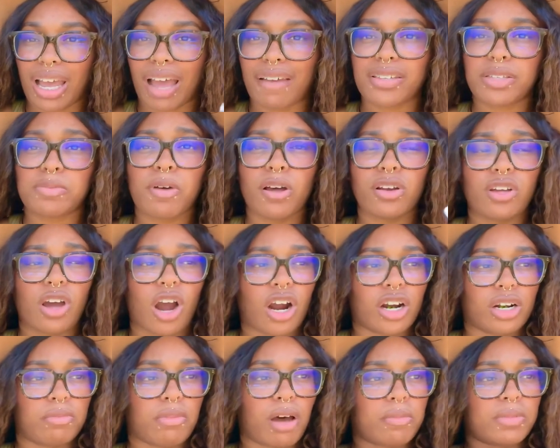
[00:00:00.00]
I've smelled
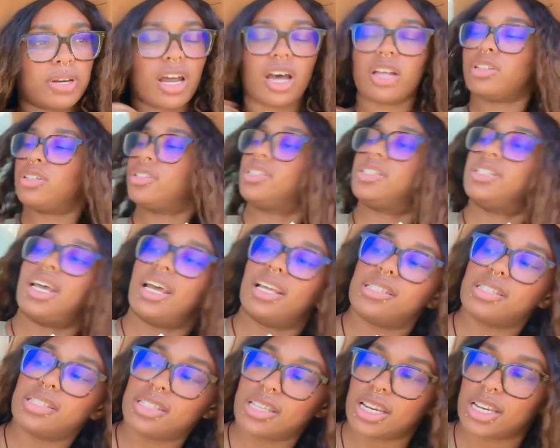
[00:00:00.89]
cardamom in other
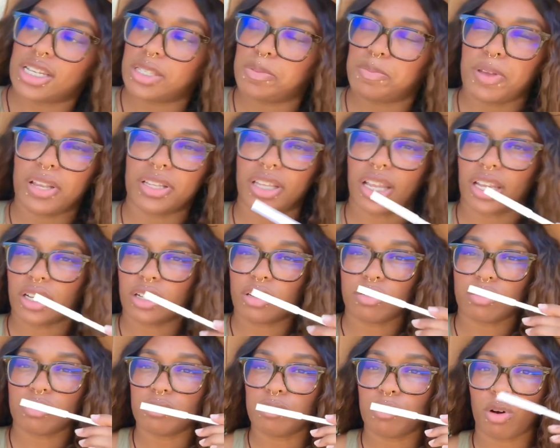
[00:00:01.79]
scents and it's been like
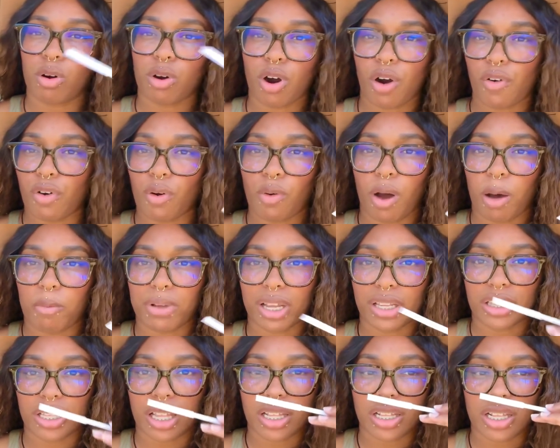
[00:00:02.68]
more
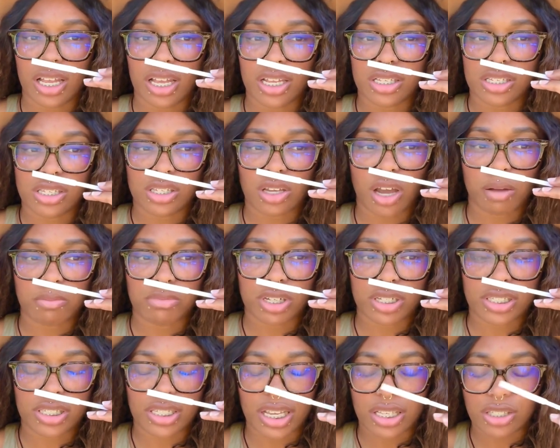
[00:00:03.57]
overwhelming than this. So
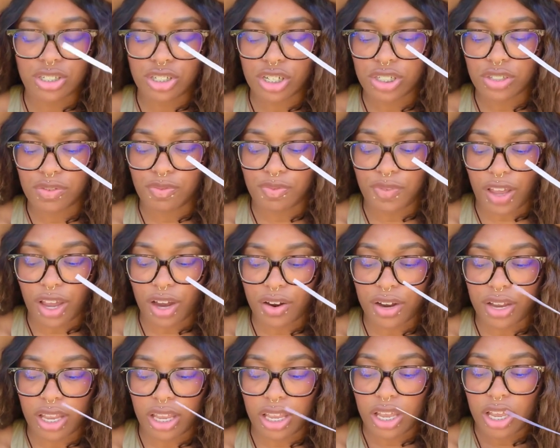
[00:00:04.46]
it's just
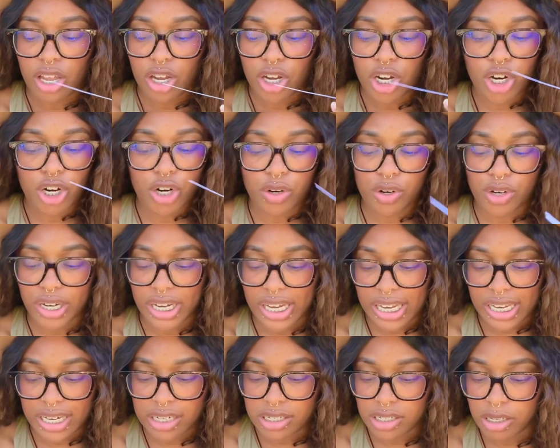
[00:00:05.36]
very
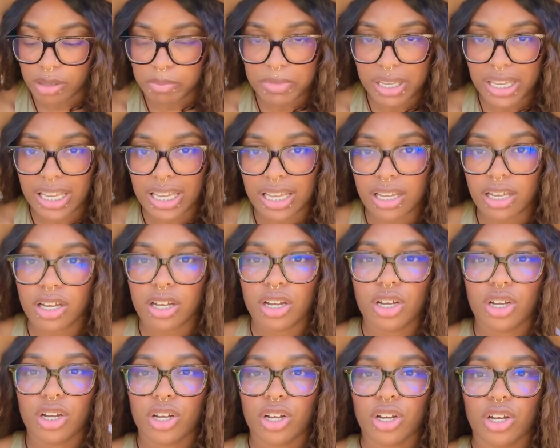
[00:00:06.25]
green to me.
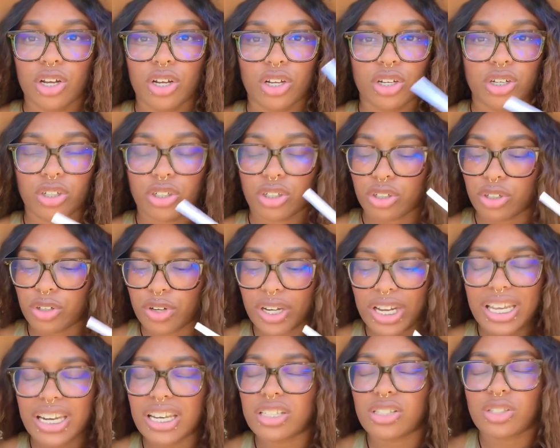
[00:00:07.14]

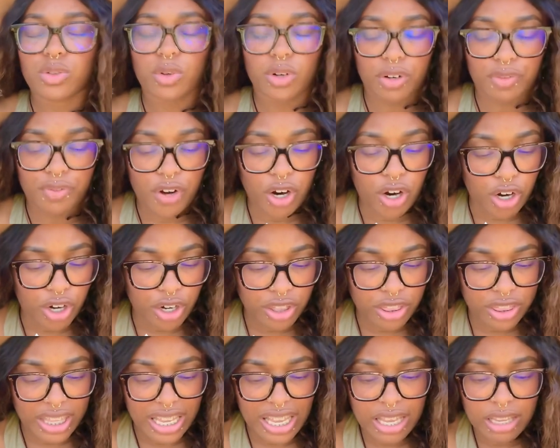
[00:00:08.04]
Green and sort of
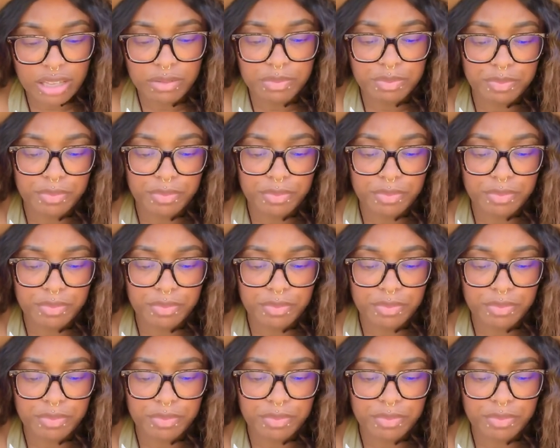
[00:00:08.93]
earthy.